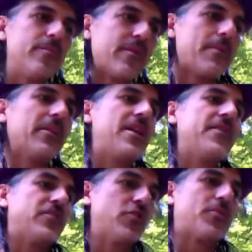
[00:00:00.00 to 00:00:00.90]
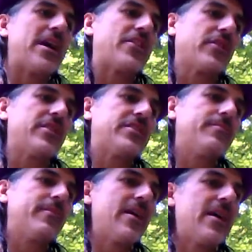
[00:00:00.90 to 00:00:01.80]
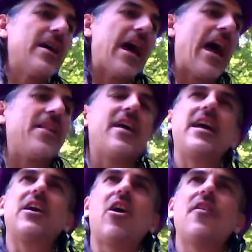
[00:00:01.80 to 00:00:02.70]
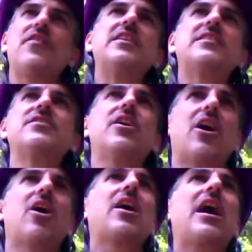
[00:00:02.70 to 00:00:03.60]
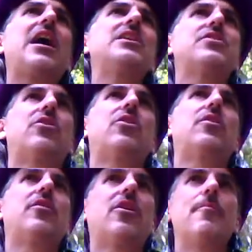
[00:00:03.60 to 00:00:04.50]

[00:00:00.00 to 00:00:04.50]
they believe in supernaturalism, and they often insist that our gods are, are